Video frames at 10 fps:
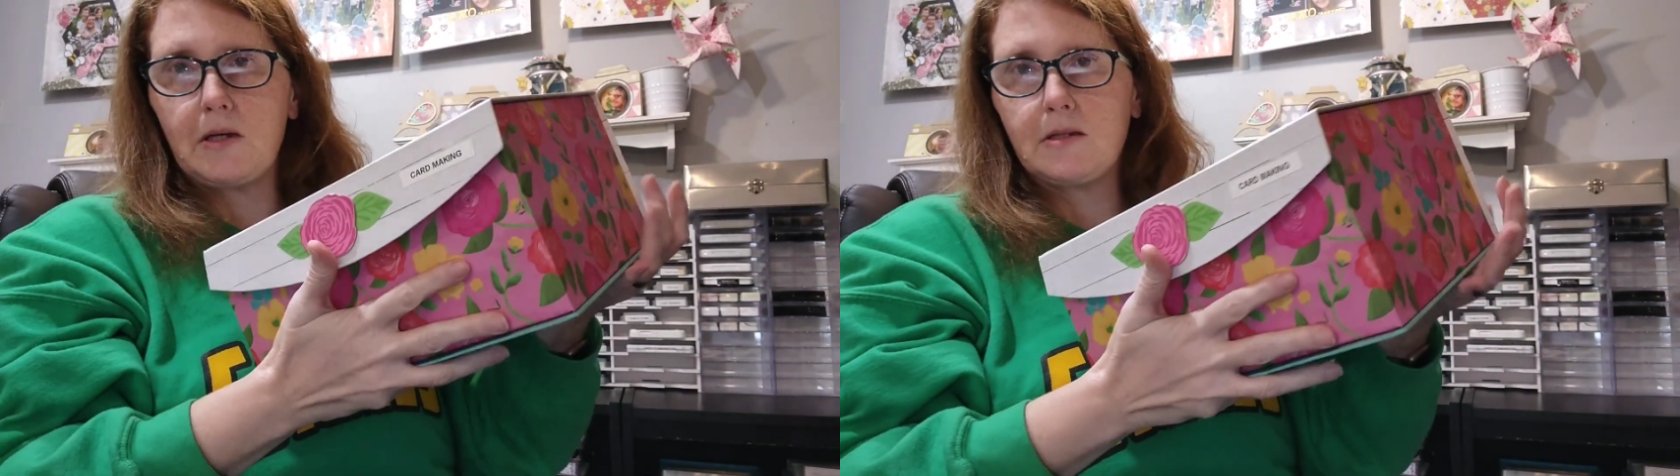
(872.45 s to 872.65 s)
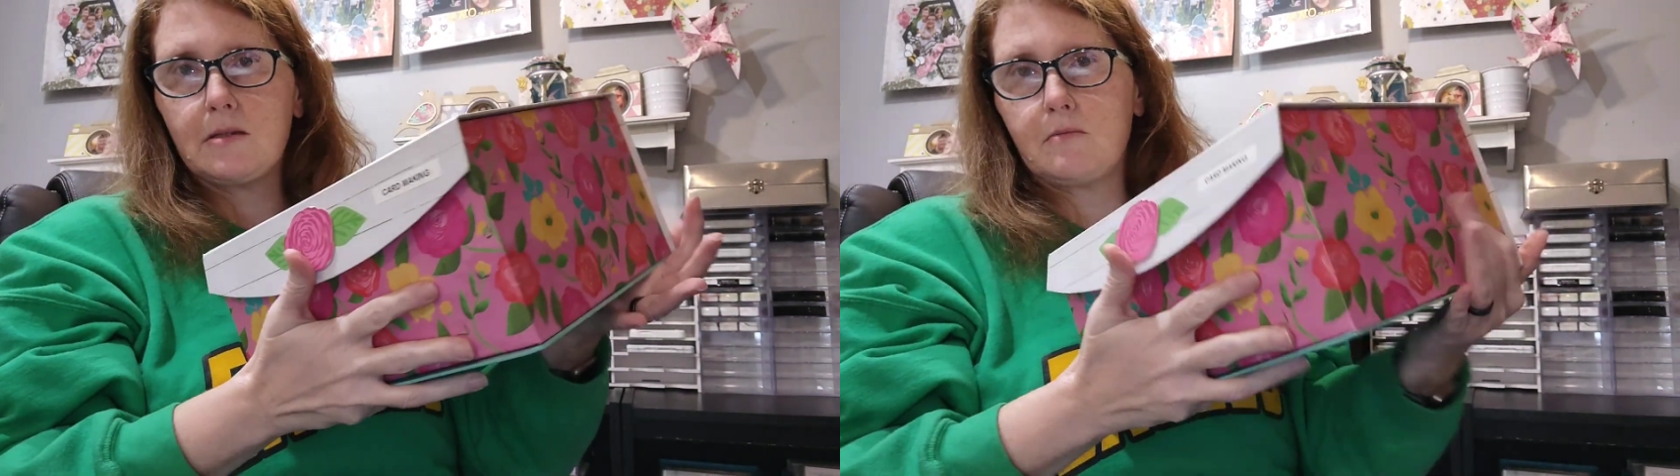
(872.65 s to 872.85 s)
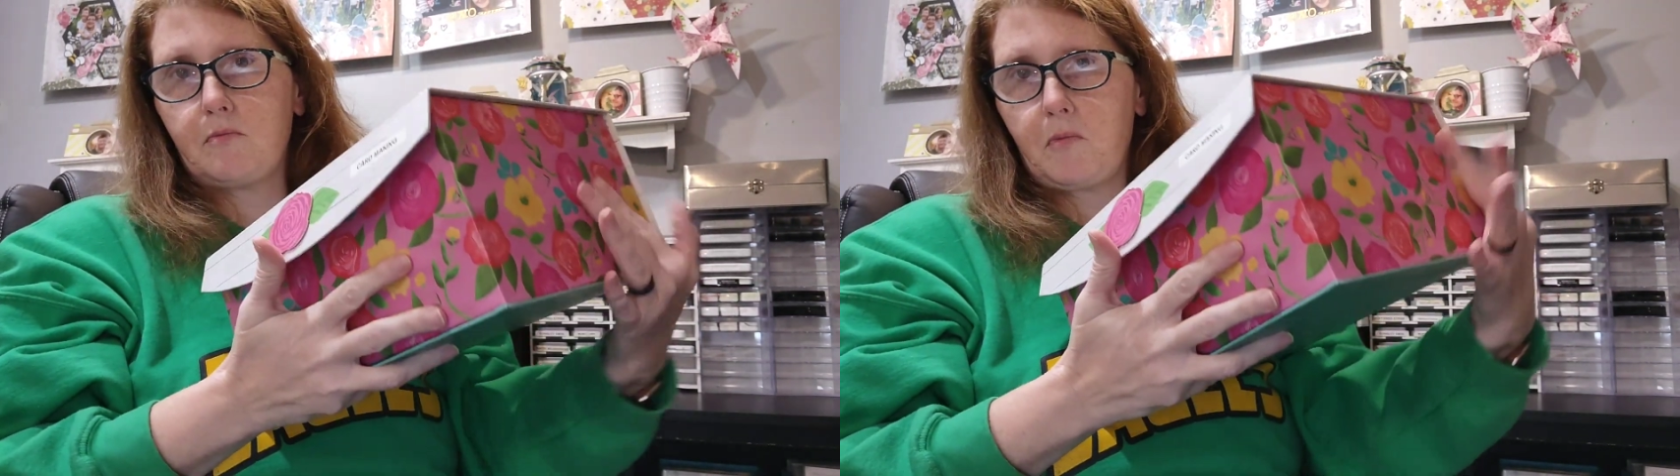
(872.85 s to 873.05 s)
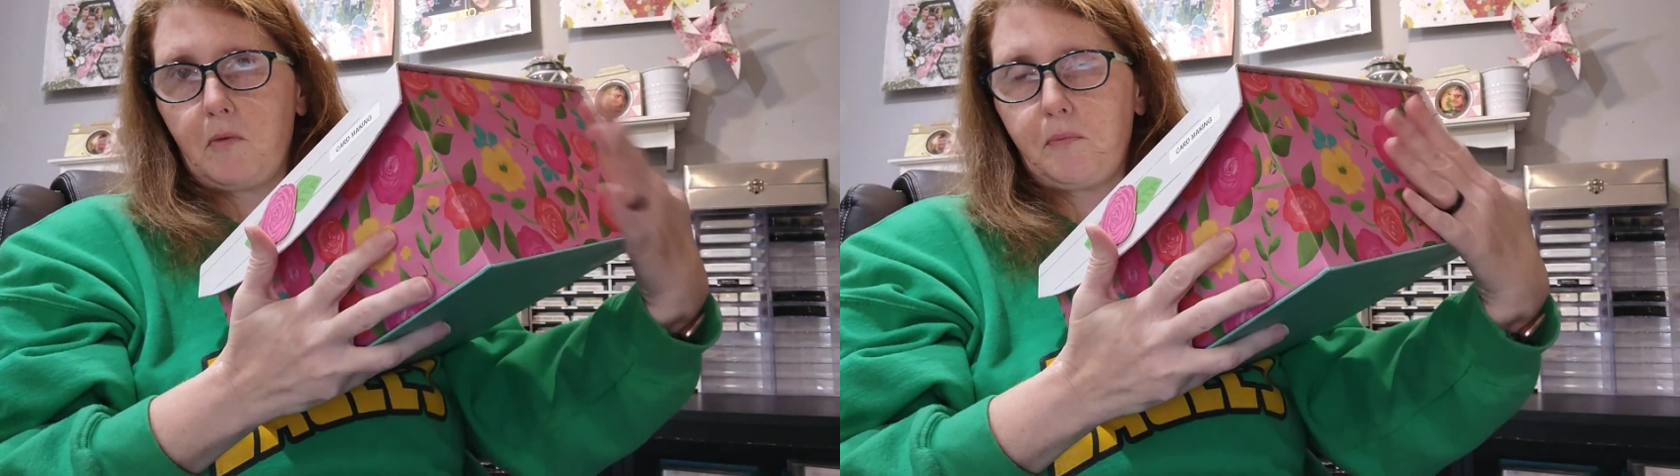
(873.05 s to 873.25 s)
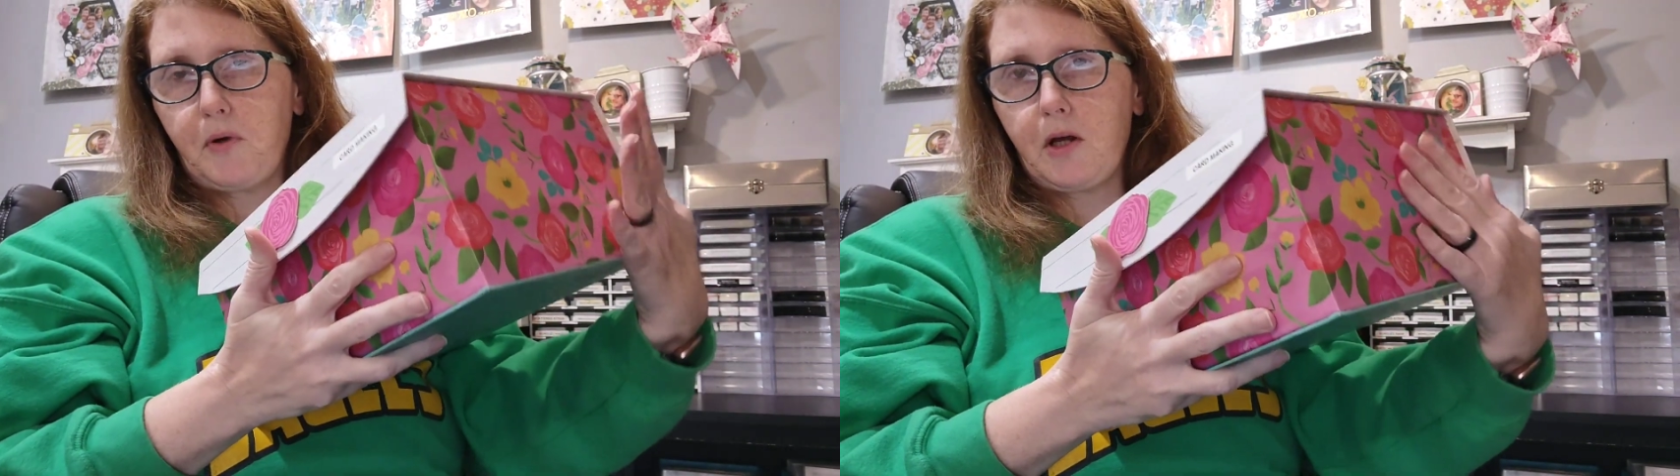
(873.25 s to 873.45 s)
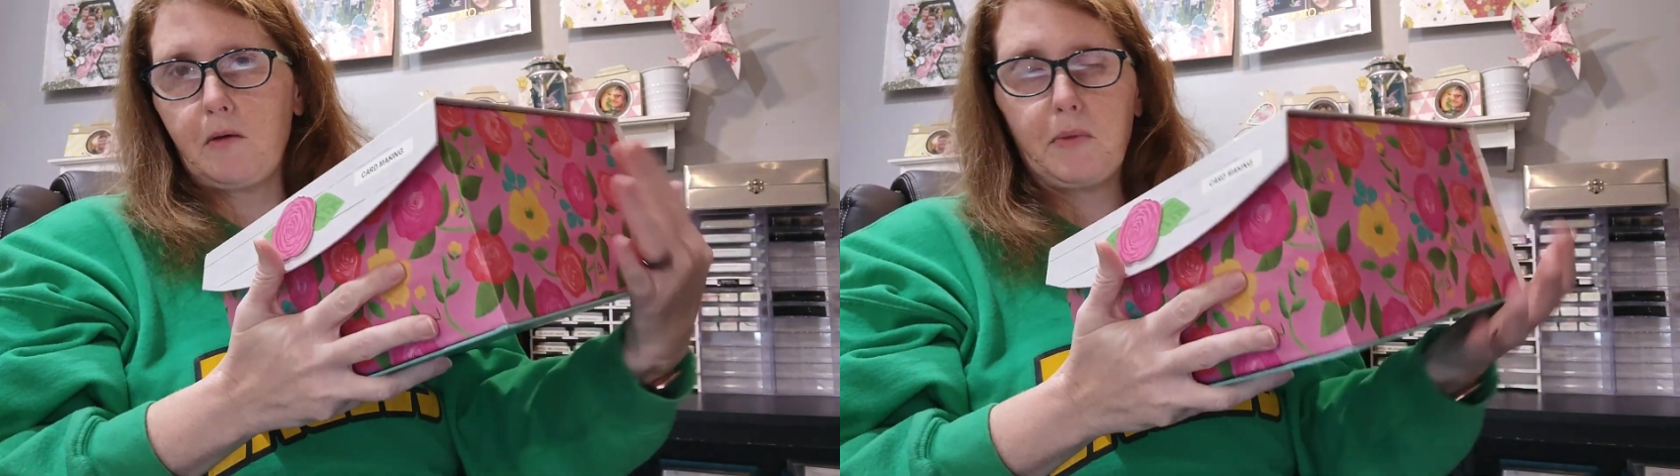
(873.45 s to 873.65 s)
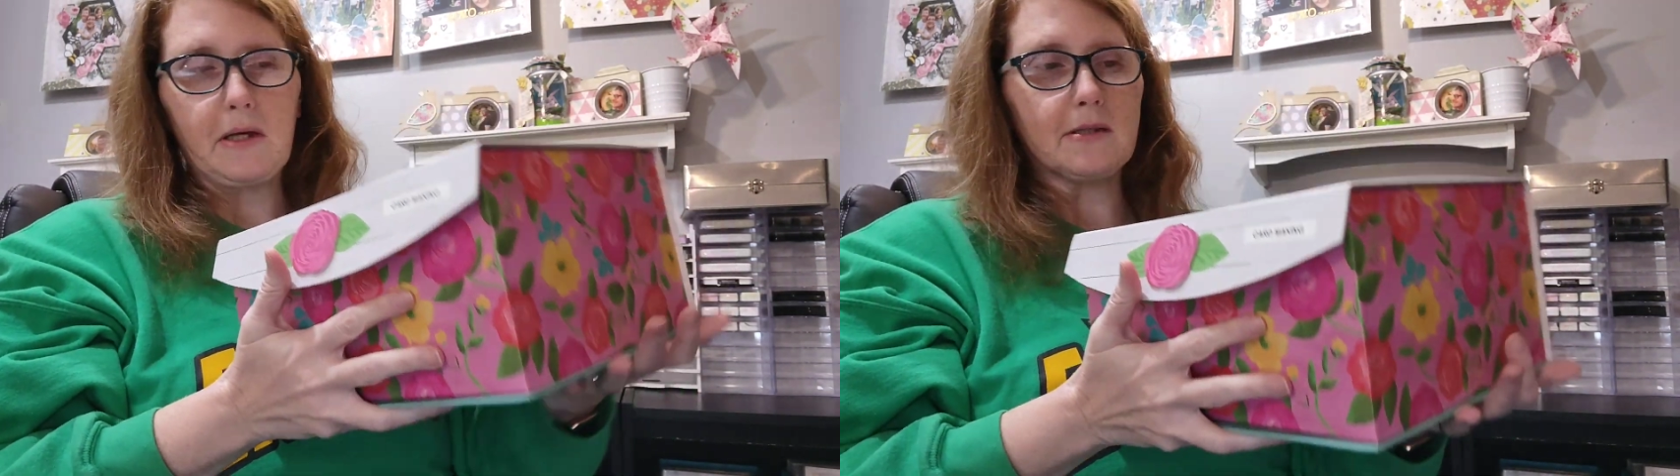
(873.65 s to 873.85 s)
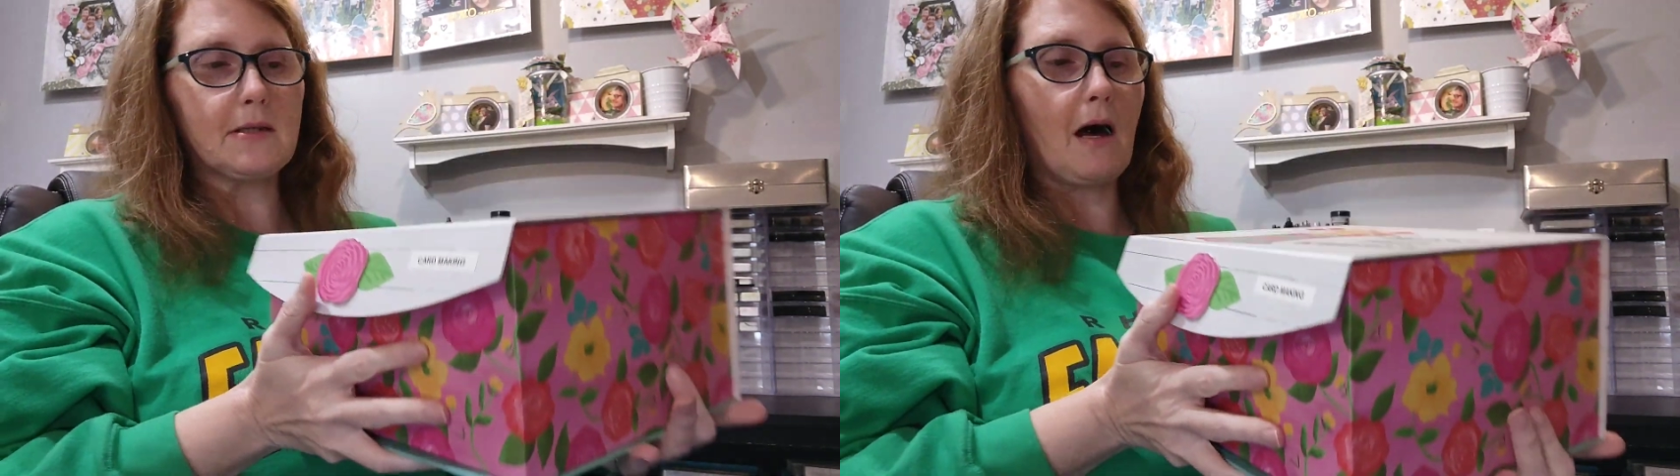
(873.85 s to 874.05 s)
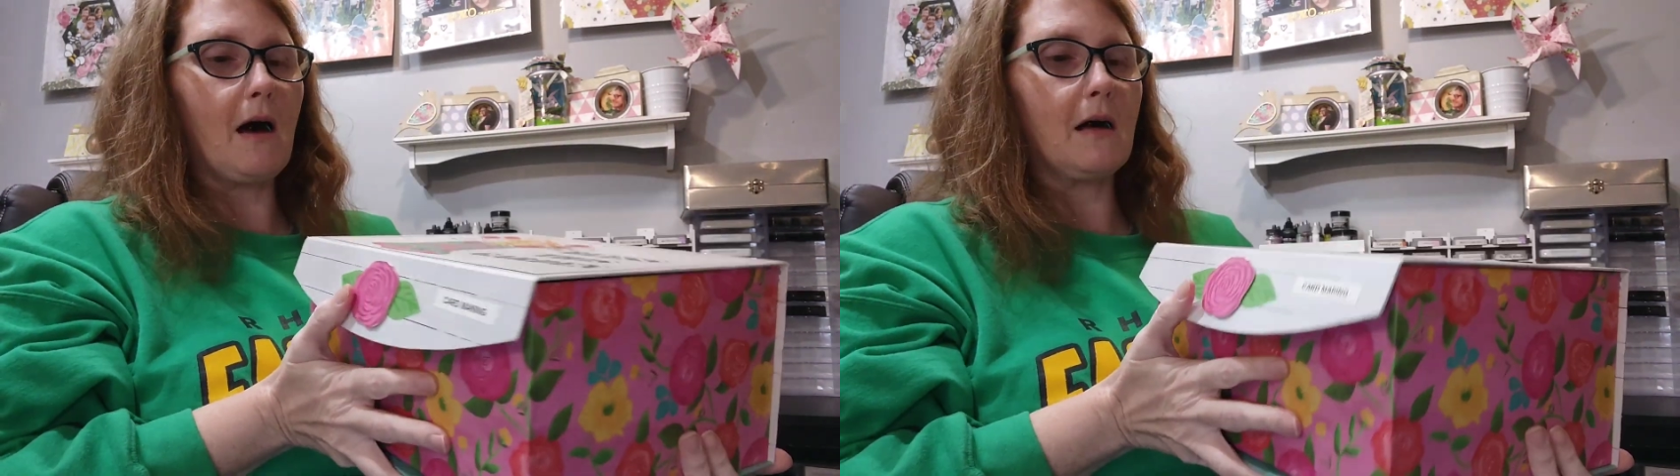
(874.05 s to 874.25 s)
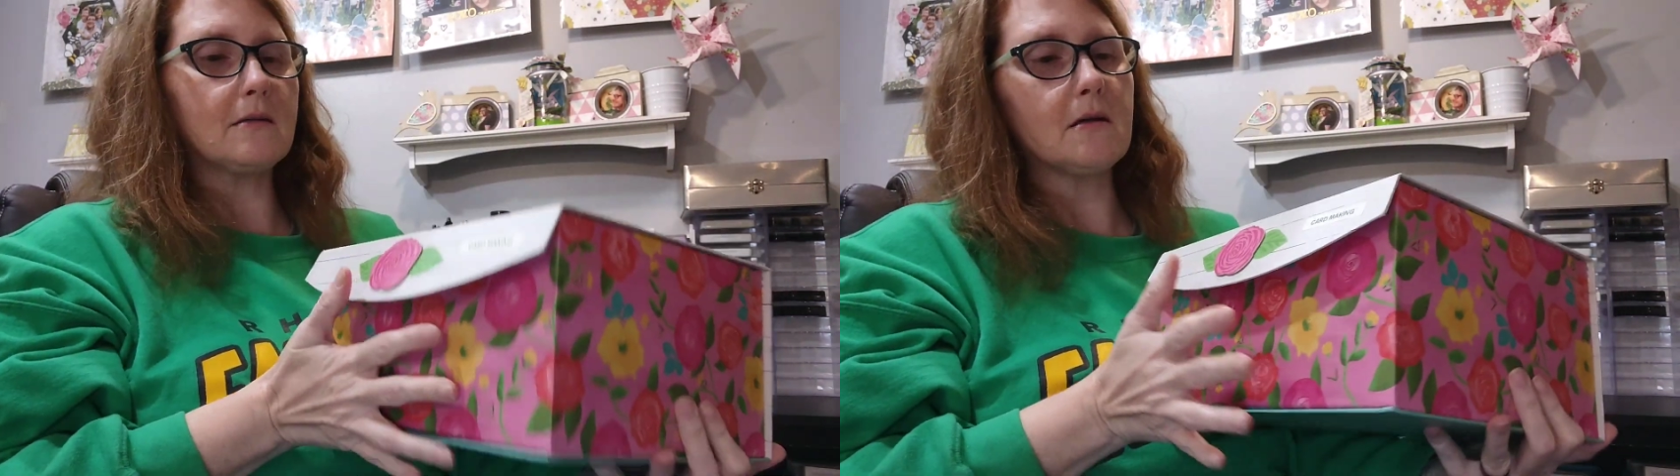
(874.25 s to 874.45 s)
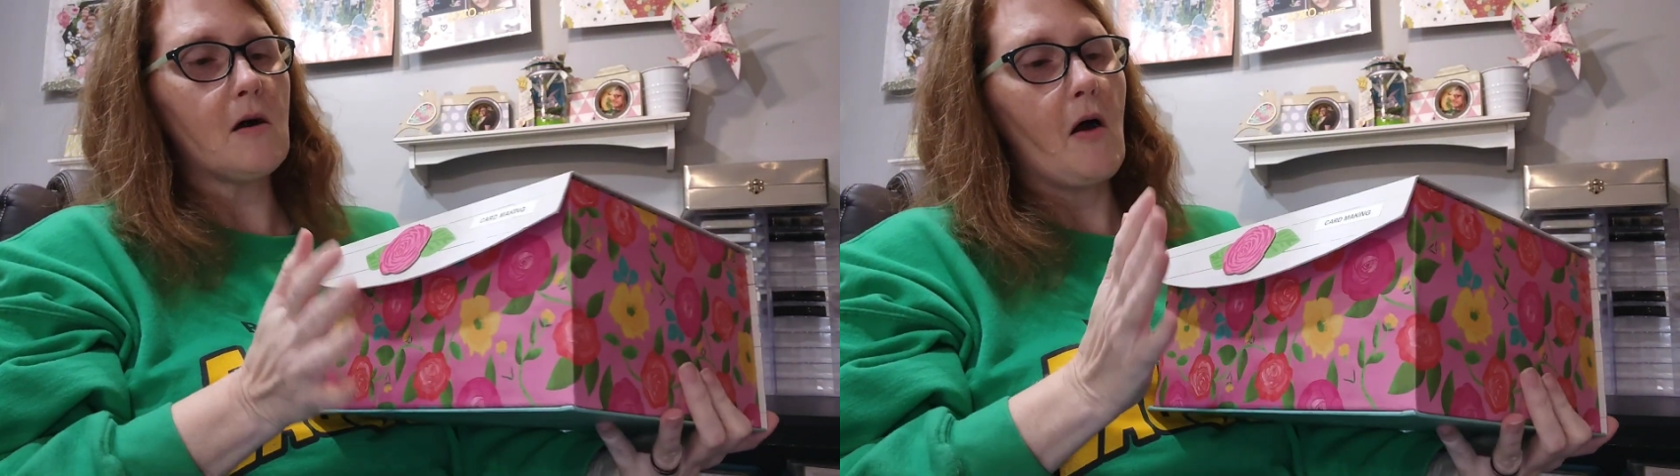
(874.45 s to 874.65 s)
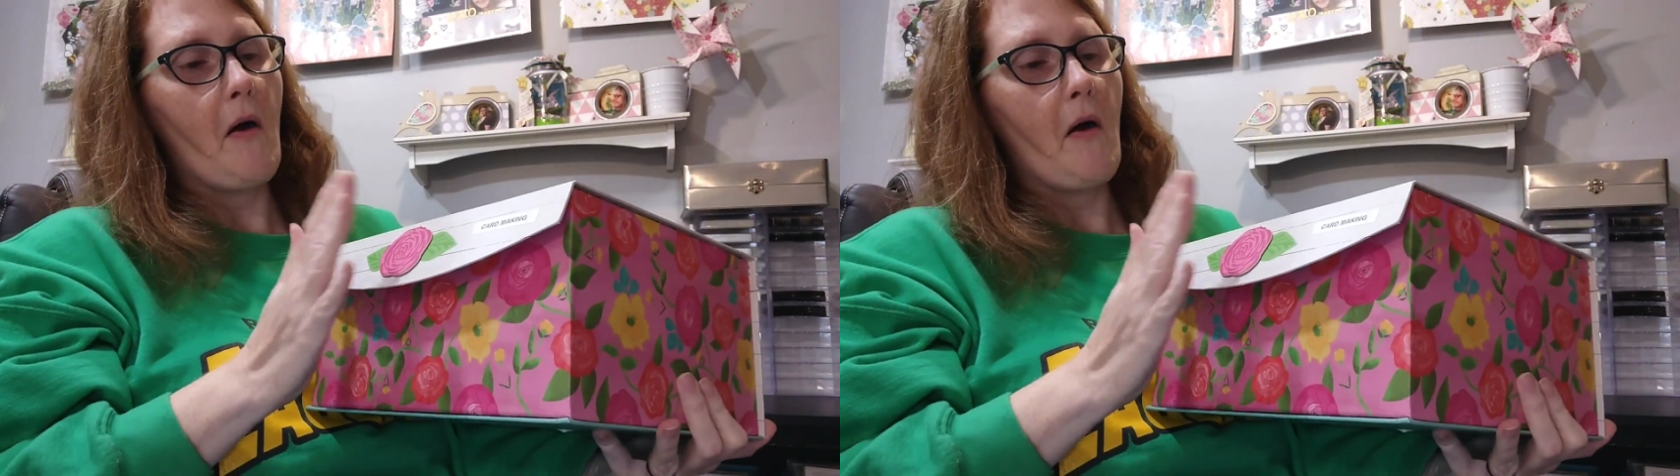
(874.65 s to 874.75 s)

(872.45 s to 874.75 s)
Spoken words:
It's pretty big size.